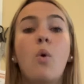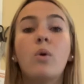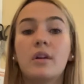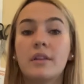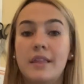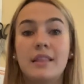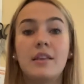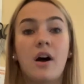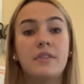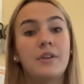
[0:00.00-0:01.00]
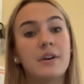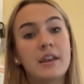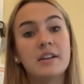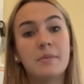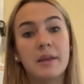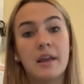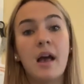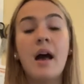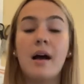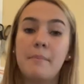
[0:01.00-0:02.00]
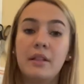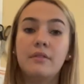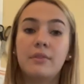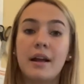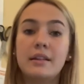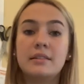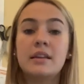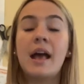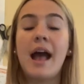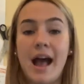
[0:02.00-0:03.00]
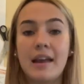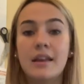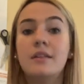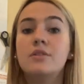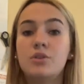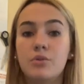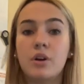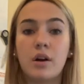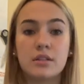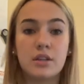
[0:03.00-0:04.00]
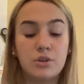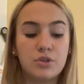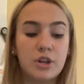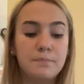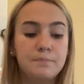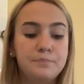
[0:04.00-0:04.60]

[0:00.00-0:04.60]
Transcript: or they thought that there needed to be a Bill of Rights added to the Constitution.